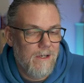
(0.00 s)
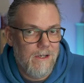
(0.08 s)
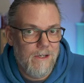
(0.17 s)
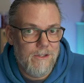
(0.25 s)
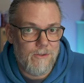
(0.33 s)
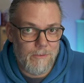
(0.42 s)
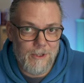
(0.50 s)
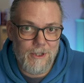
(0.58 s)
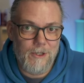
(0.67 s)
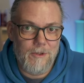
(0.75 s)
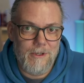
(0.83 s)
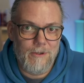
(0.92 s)
So I'm going to
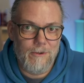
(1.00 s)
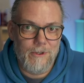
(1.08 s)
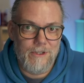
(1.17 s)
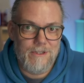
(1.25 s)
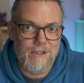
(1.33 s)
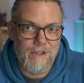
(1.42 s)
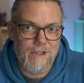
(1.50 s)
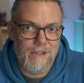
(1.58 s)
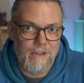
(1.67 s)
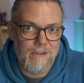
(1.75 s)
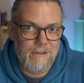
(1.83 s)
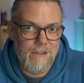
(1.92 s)
go to bed early tonight,
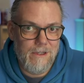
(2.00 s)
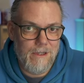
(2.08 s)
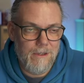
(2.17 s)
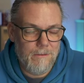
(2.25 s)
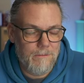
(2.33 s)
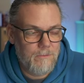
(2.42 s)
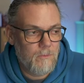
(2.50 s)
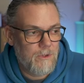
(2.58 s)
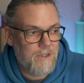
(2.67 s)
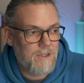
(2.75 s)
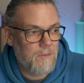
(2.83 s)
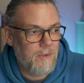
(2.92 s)
which
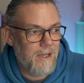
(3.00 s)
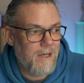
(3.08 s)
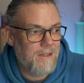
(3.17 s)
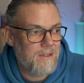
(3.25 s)
is the plan.